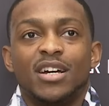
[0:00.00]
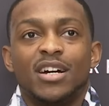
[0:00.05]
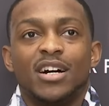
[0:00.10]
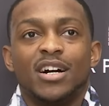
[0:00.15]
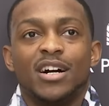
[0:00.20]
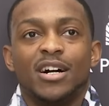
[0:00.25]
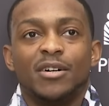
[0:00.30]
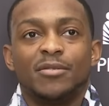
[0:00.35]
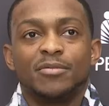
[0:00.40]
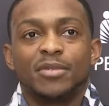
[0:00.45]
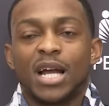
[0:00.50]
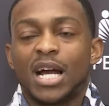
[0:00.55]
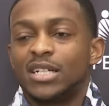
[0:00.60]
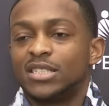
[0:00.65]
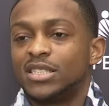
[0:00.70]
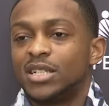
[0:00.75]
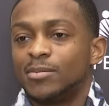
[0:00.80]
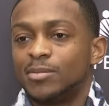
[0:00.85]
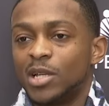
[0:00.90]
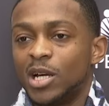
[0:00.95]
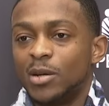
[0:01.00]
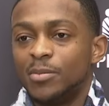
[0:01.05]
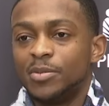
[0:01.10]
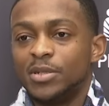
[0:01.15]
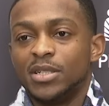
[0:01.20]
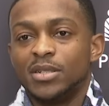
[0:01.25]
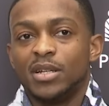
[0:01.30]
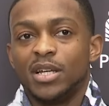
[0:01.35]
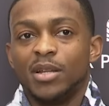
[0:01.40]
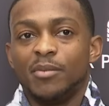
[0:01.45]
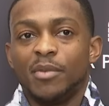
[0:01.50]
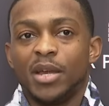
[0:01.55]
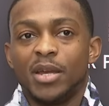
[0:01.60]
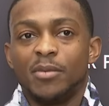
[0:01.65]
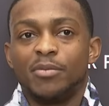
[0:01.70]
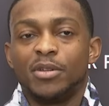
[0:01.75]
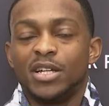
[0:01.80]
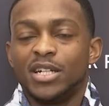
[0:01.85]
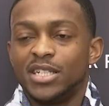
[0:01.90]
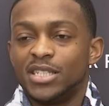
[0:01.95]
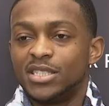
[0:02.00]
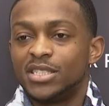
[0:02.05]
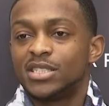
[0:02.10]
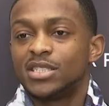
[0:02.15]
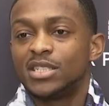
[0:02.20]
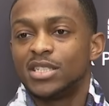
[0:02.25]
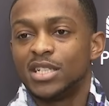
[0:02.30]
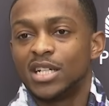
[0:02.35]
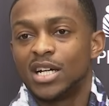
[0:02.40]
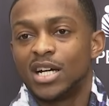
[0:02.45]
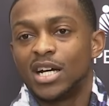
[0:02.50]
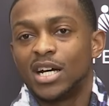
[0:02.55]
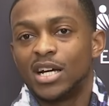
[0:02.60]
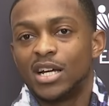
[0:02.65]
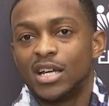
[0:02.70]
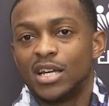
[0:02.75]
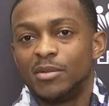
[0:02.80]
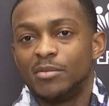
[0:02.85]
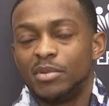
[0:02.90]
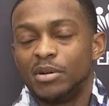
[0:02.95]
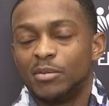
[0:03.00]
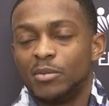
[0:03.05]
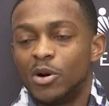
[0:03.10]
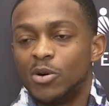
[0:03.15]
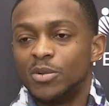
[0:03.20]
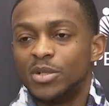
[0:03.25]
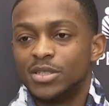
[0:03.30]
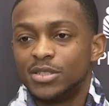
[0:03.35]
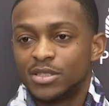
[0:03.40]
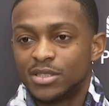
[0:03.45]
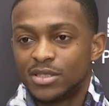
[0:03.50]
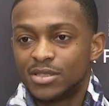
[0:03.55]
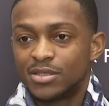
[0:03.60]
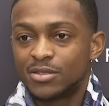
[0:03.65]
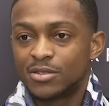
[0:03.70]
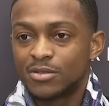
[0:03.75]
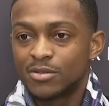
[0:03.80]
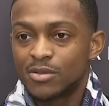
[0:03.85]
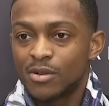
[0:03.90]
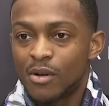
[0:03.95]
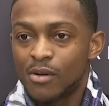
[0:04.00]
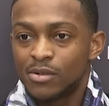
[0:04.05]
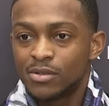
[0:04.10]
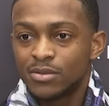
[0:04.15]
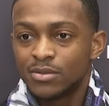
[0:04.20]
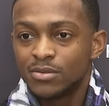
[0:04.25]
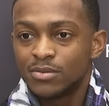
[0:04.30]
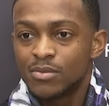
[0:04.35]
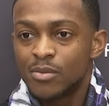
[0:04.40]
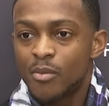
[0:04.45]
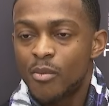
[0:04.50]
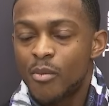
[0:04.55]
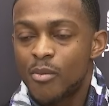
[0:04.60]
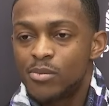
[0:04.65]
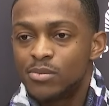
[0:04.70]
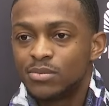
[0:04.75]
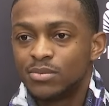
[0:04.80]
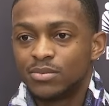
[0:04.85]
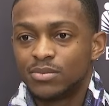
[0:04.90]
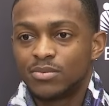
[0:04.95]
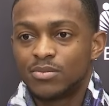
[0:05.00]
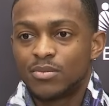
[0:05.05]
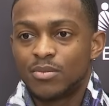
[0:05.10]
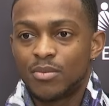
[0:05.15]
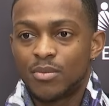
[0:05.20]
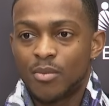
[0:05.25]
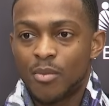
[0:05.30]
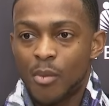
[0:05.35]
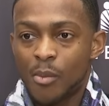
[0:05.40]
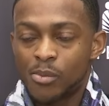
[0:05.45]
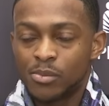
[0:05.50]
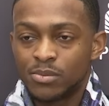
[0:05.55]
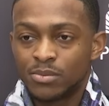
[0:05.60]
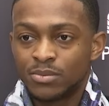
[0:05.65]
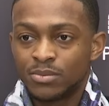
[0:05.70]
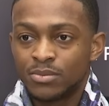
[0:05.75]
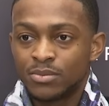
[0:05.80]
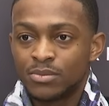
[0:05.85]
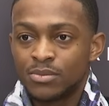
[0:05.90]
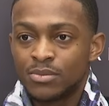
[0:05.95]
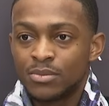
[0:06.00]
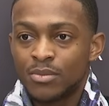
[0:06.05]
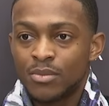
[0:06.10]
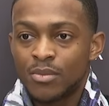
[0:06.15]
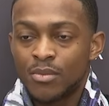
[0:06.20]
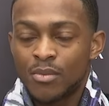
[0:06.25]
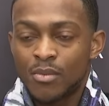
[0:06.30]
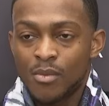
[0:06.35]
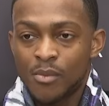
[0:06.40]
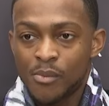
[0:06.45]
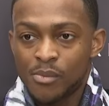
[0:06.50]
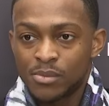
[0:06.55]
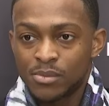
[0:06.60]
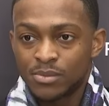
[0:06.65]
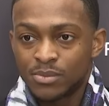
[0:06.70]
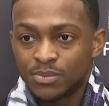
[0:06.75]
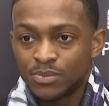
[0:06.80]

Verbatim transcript: um, guys stepped up and, and made plays in, uh, in big moments. You obviously were an impact in that second overtime for sure.